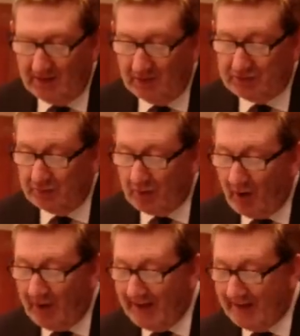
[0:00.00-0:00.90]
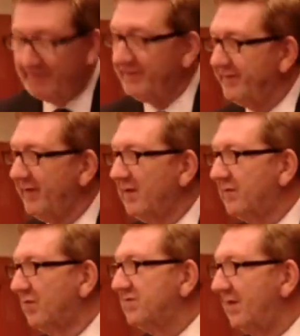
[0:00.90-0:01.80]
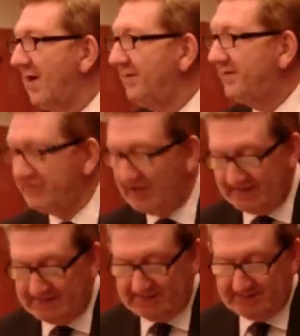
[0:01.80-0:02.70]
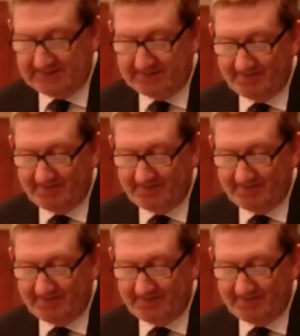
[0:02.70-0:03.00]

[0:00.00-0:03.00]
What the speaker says: who do not have those life chances.